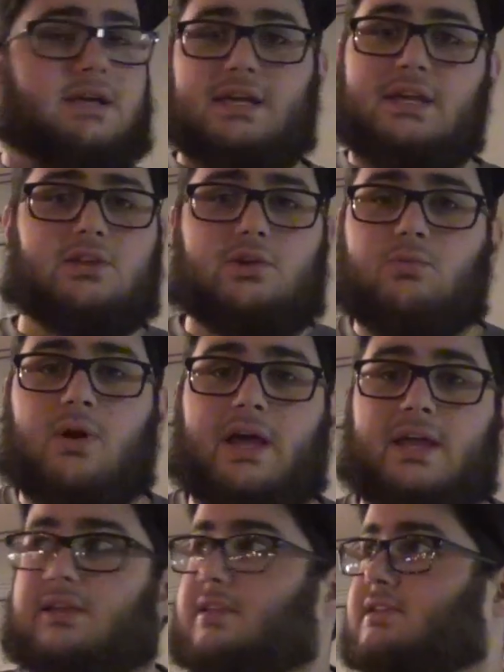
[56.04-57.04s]
Either
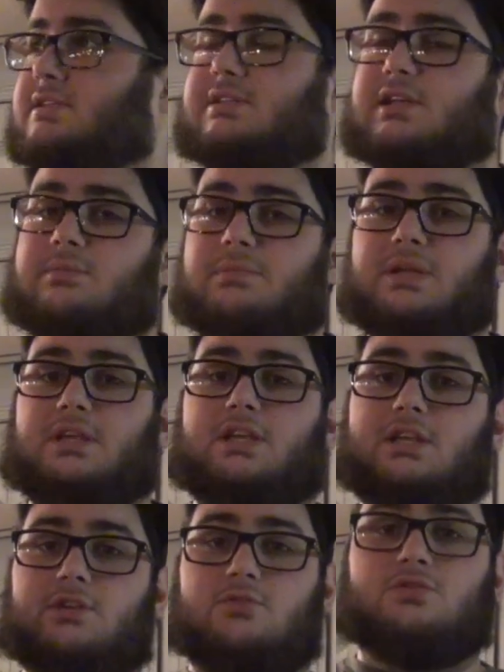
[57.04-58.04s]
way, this is going to be
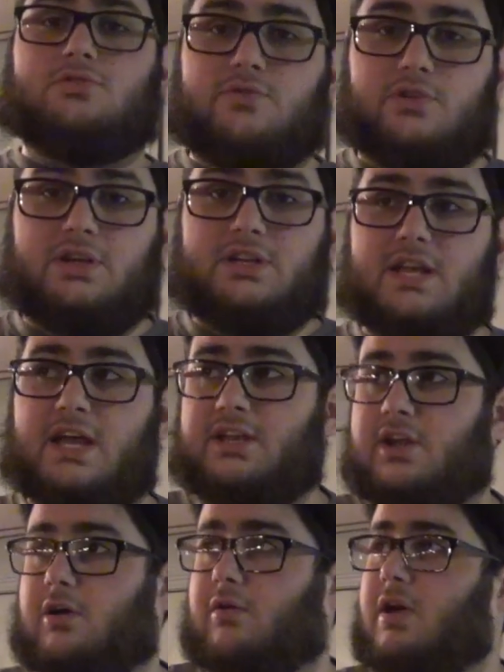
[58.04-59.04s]
huge for
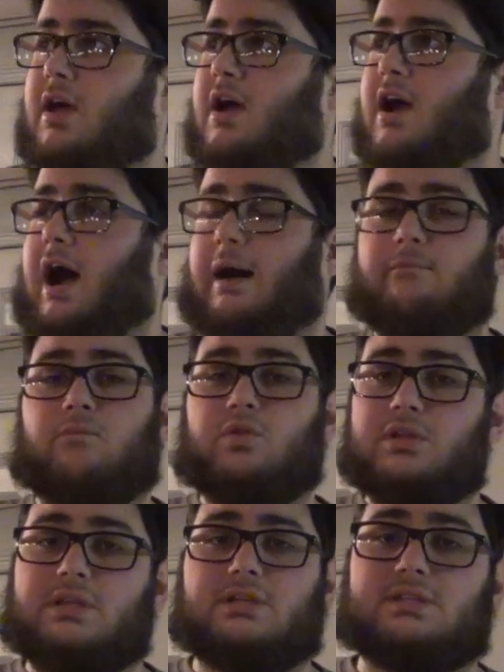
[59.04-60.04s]
Nintendo. I'm
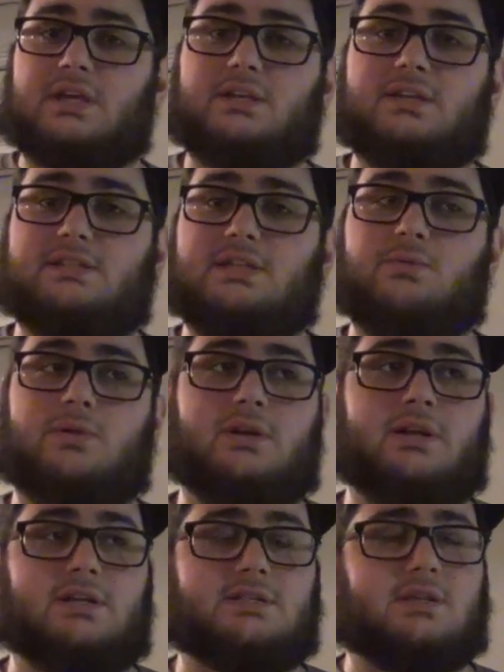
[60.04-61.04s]
really excited to see what it
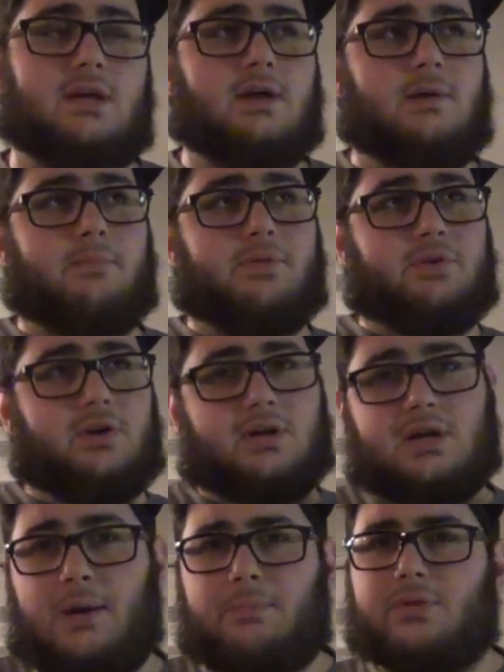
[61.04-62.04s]
is, but there are a
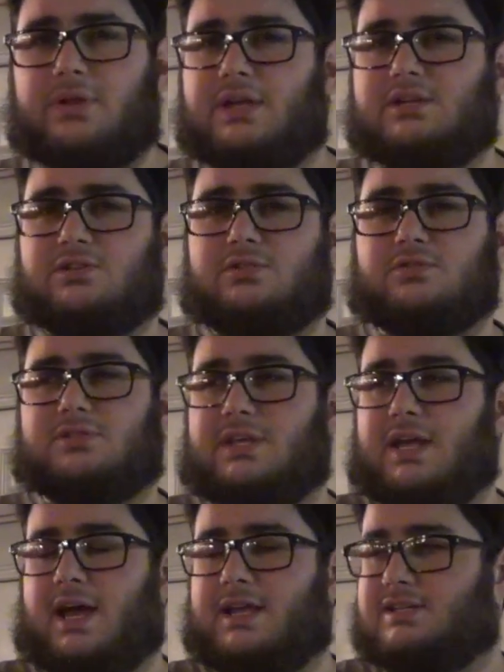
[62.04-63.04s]
couple of issues
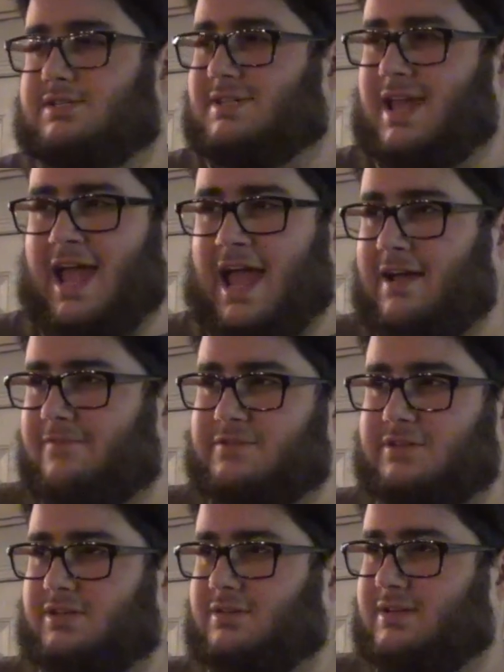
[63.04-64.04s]
that I just have
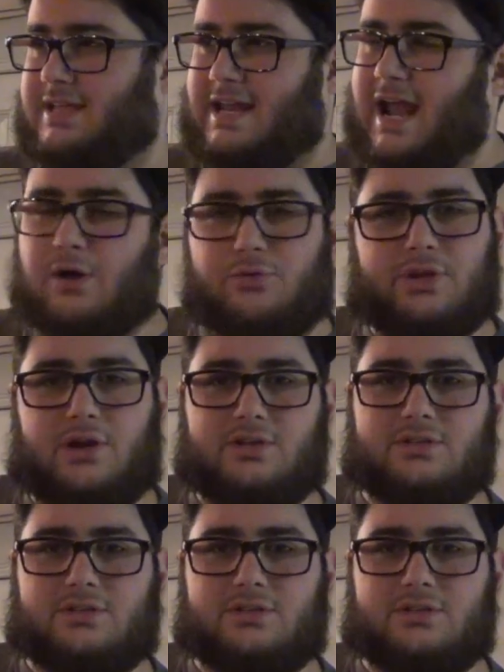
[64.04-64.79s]
to get out there